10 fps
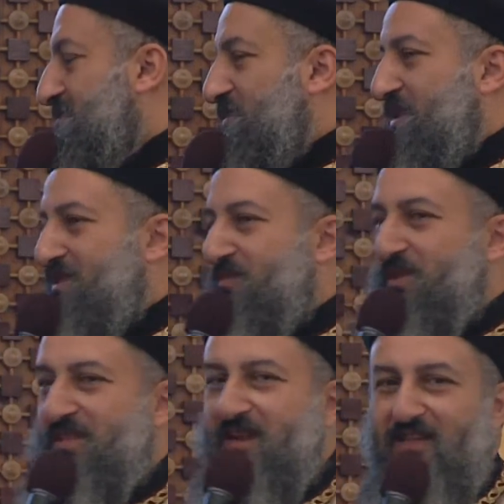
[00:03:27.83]
but
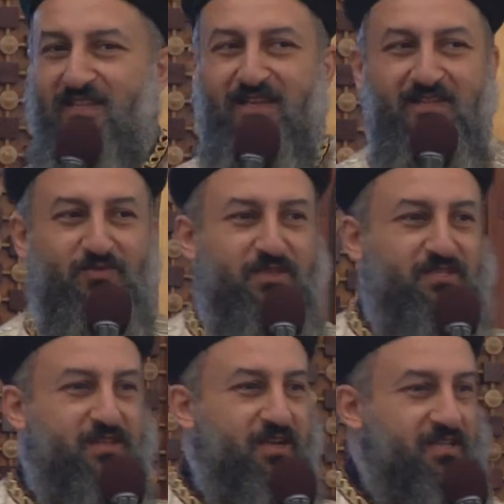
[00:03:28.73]
the right hand.
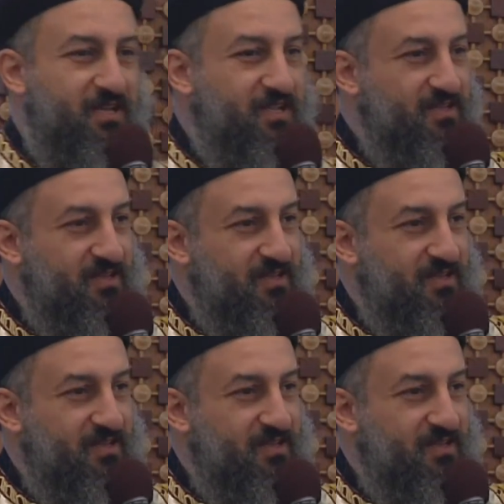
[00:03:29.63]
What's the right hand?